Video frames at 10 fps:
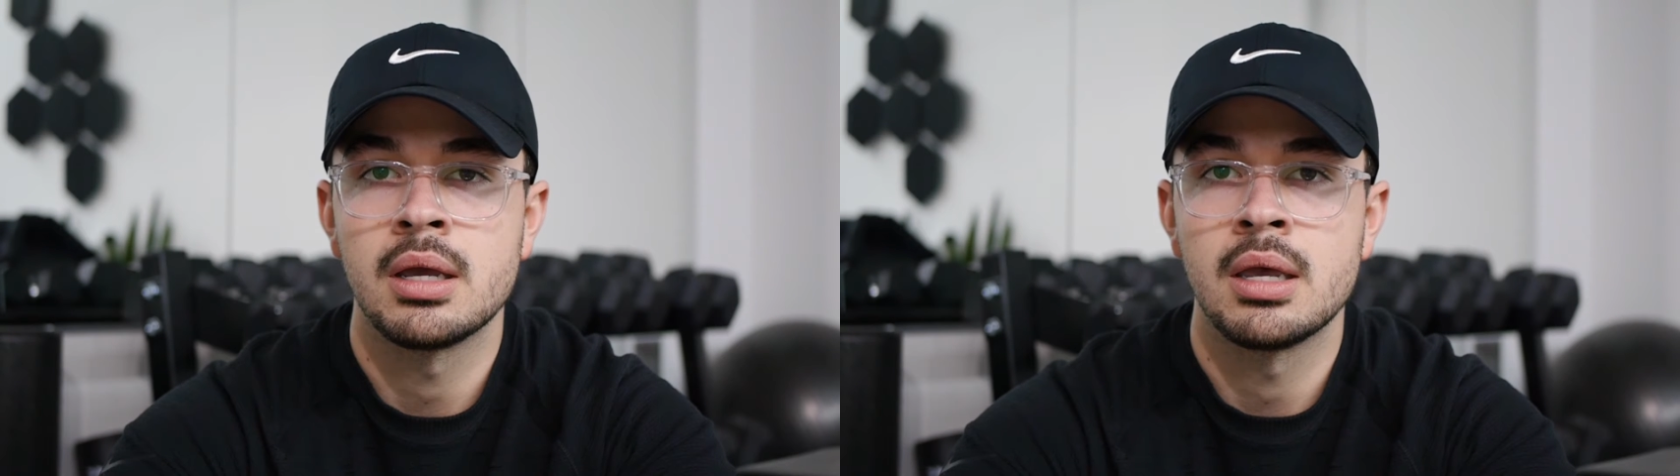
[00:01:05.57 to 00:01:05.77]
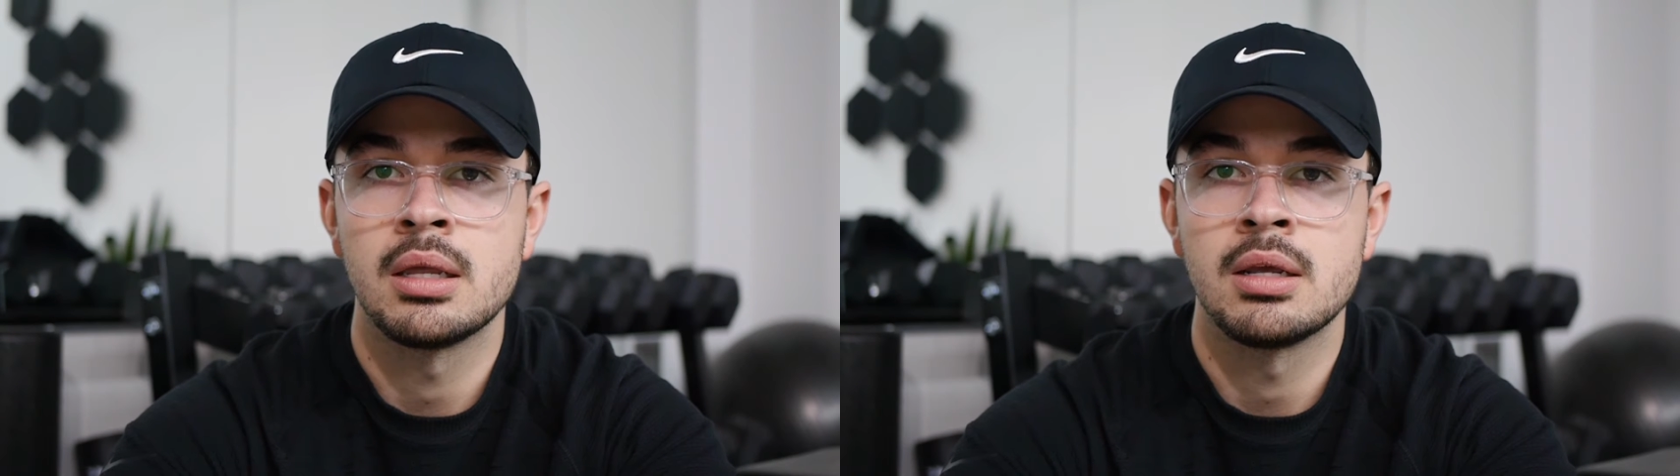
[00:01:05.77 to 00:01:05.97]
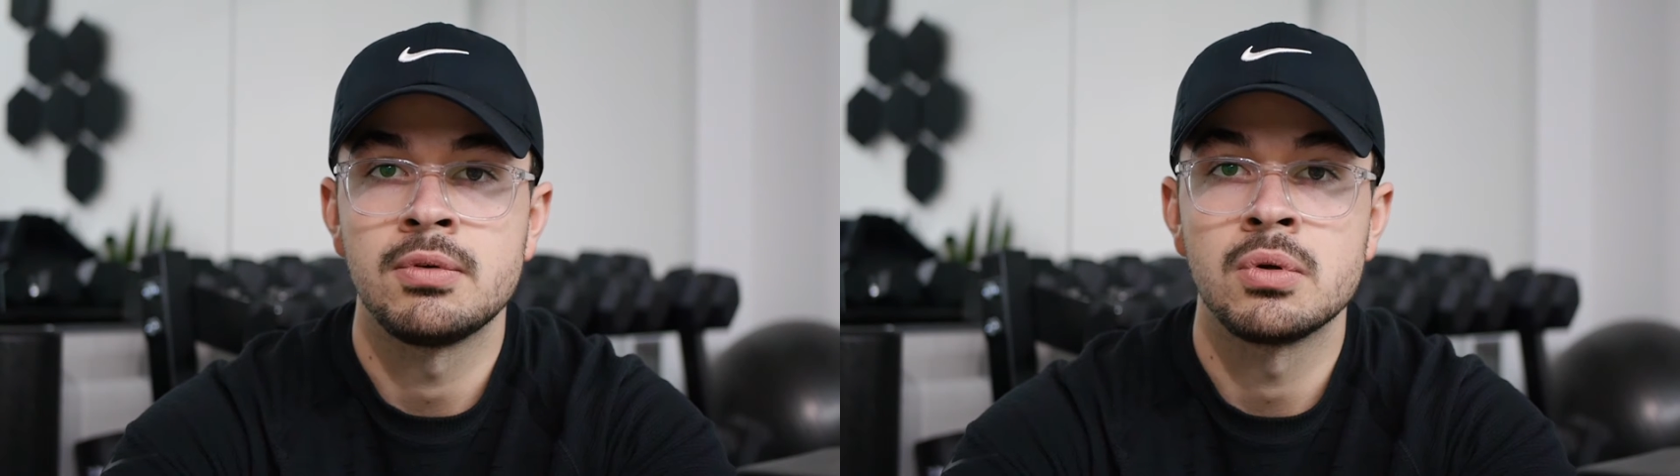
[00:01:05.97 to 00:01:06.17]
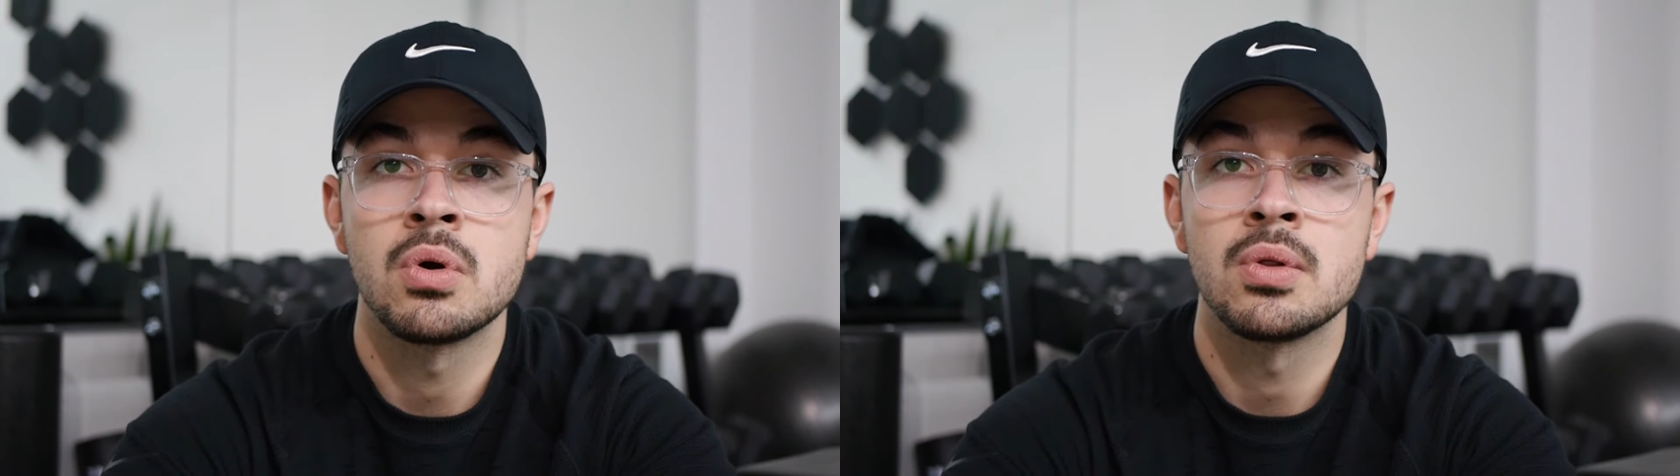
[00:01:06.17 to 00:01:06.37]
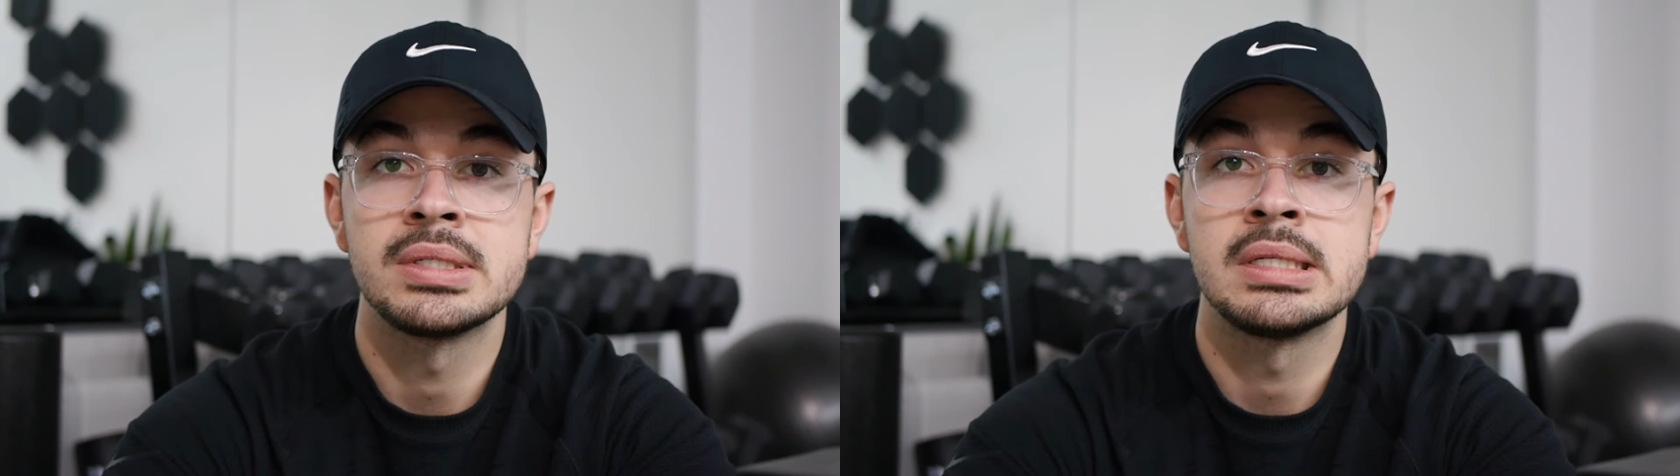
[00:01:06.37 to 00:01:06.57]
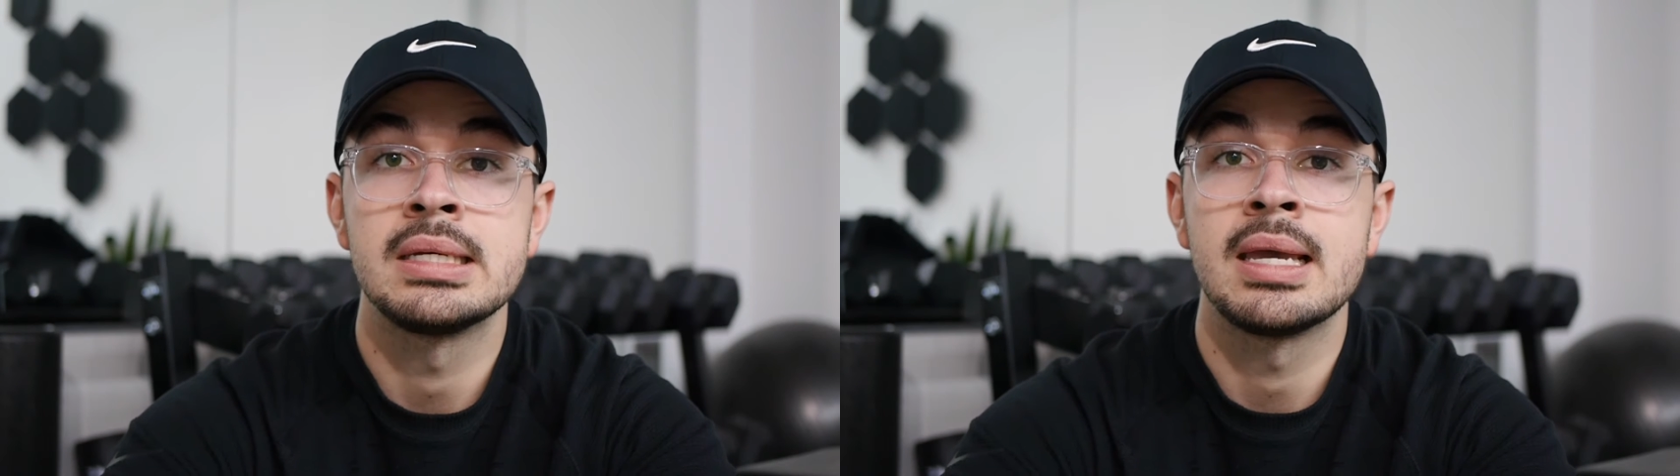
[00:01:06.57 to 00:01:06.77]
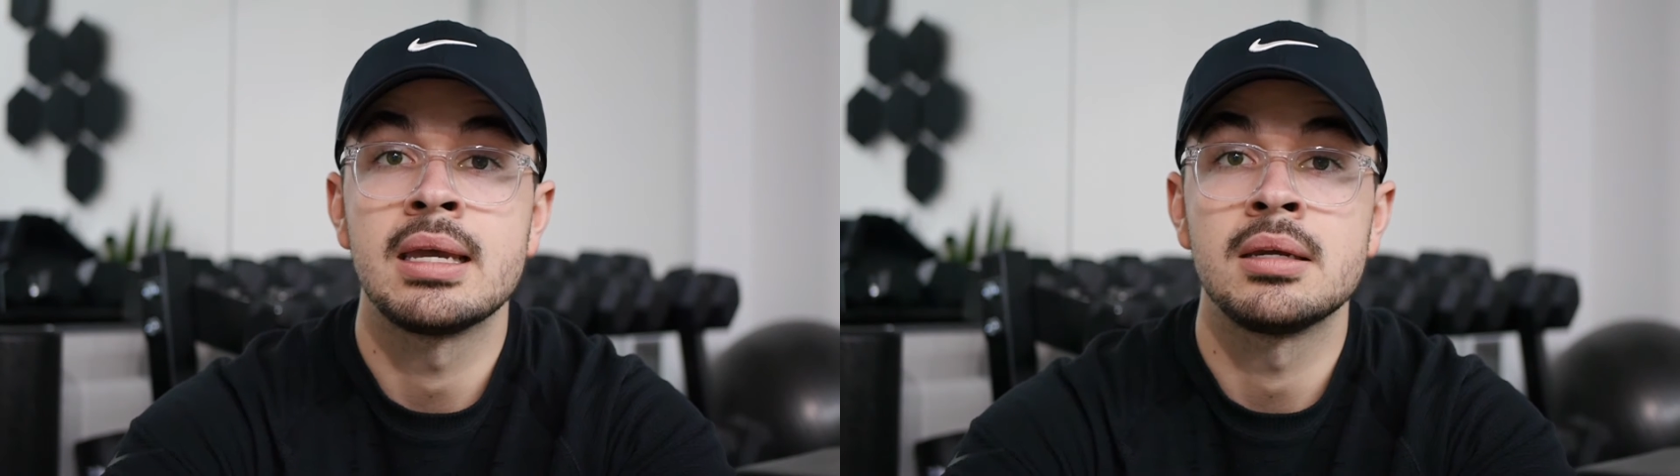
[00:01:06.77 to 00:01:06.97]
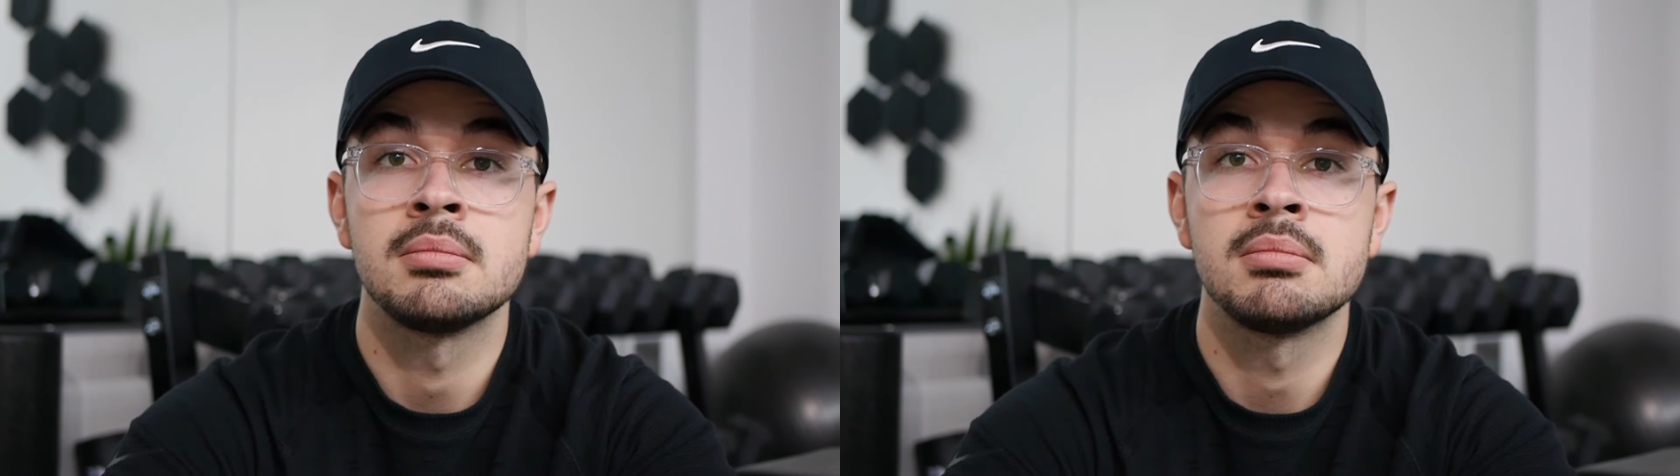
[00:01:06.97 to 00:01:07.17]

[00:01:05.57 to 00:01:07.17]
And if your goal is to gain